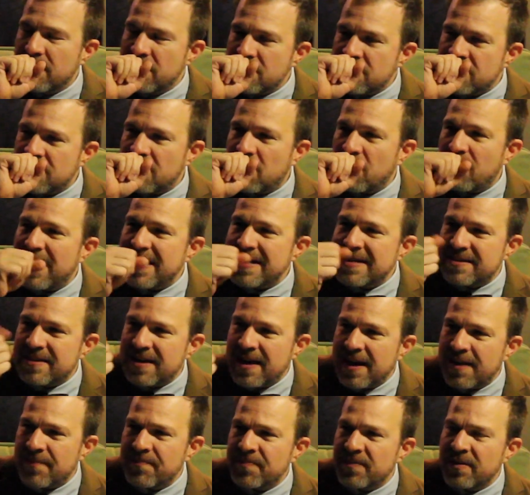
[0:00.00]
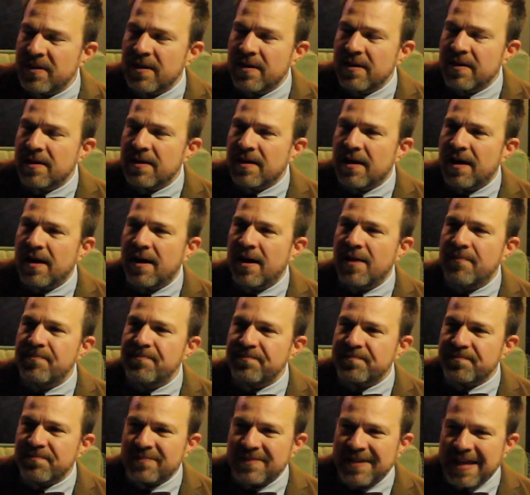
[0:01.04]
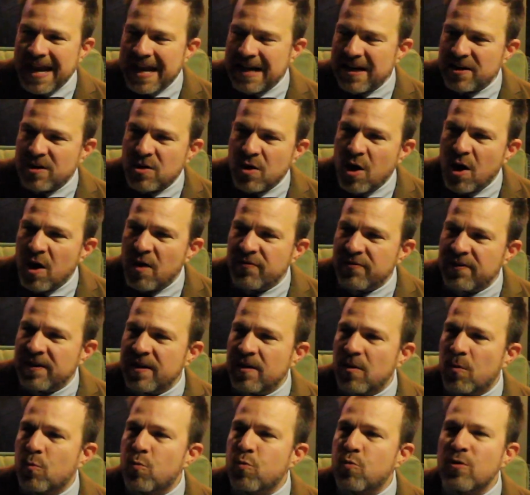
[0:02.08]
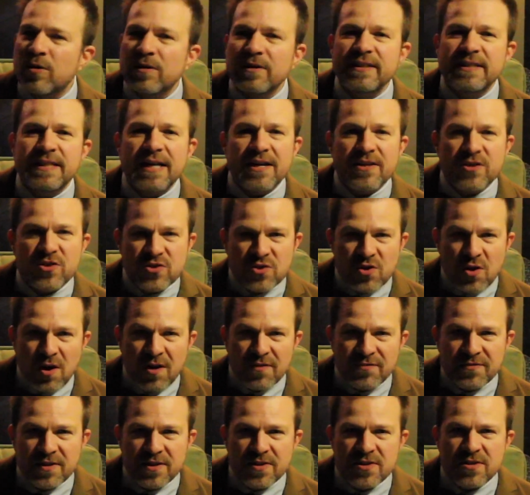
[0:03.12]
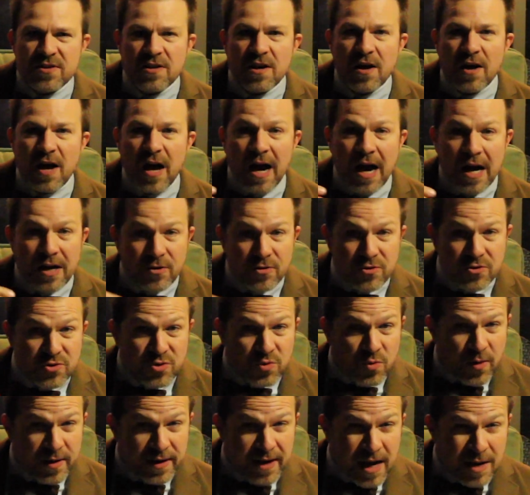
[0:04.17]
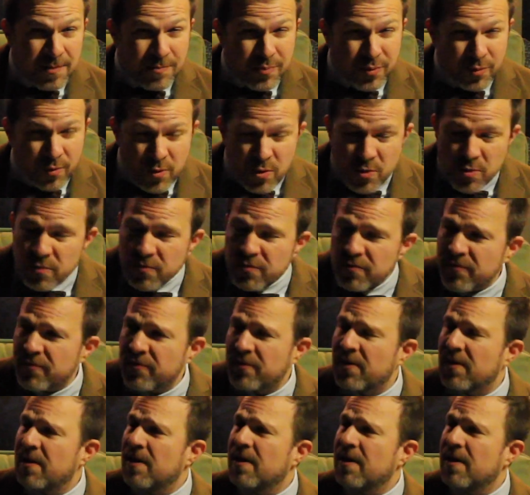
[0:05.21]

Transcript: So I'd say candied coffee, really nice softness, 128 proof.